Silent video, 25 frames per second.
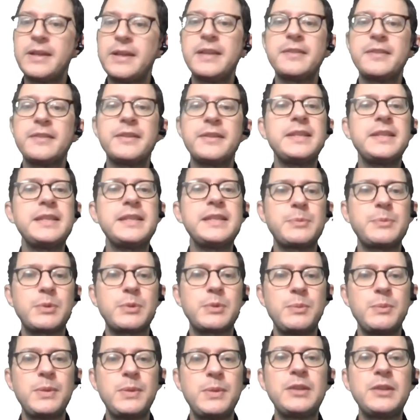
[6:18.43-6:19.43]
That is a
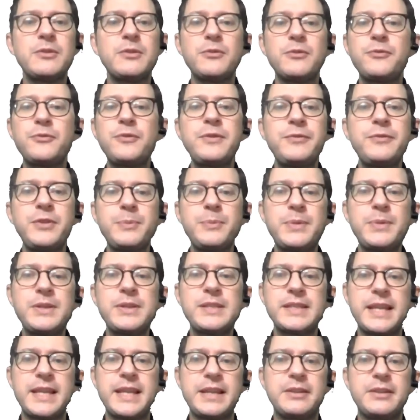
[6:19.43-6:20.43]
probability of
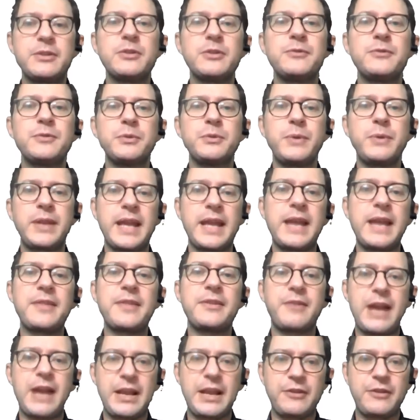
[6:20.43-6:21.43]
50% of doing
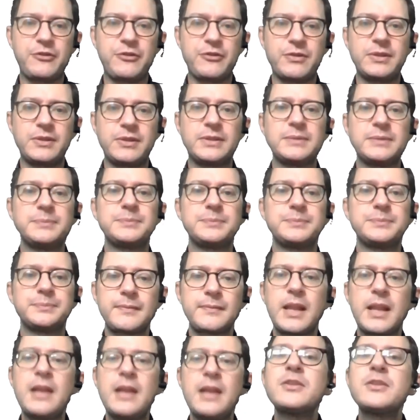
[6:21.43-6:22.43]
either action.
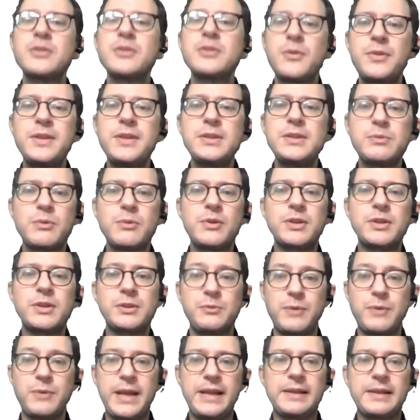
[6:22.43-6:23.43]
So this
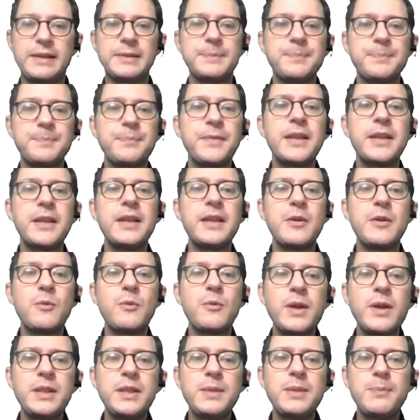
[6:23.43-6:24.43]
worked well.
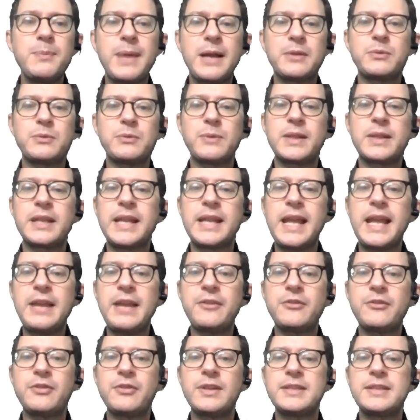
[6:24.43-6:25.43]
What about when an
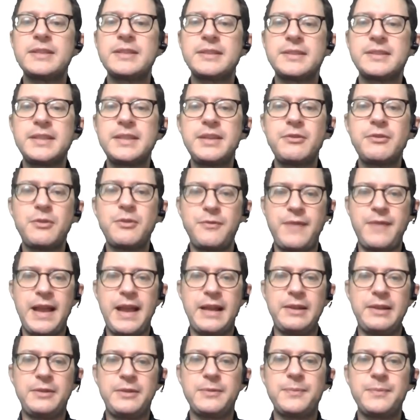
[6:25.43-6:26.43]
action has a zero
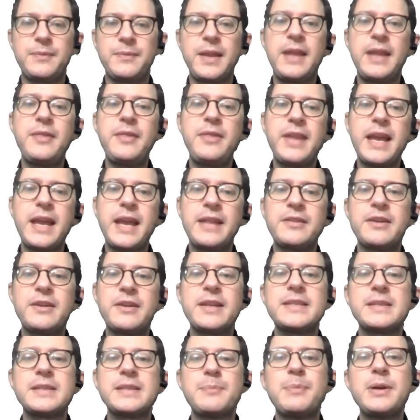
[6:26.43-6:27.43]
value and the
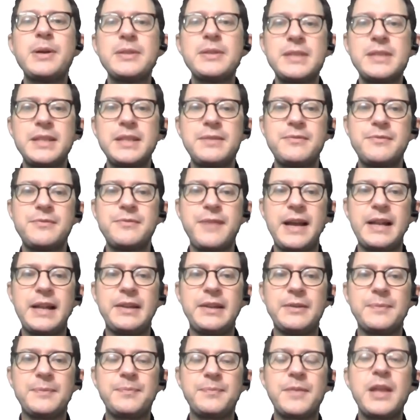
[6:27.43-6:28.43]
other has a positive
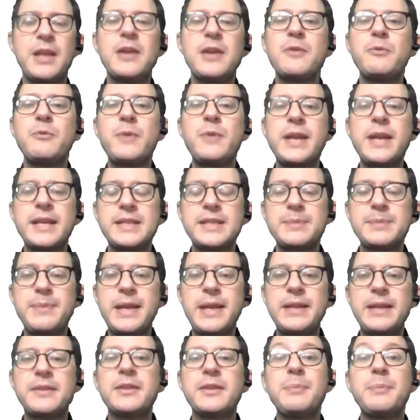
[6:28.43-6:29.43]
value? we
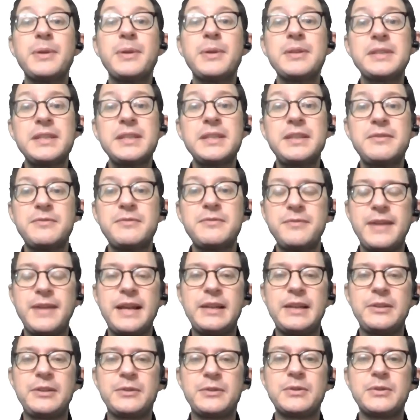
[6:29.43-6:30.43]
expect the positive
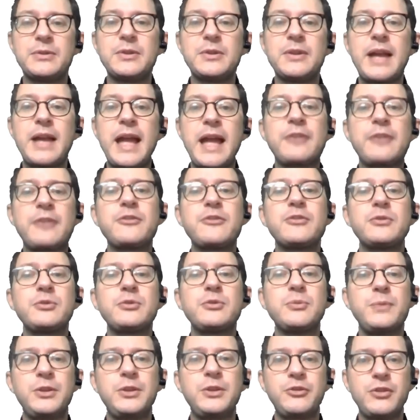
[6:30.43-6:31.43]
value action
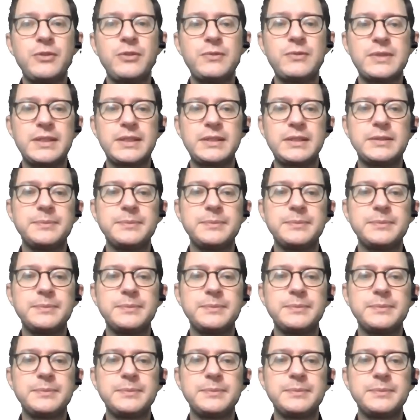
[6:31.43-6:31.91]
to be chosen.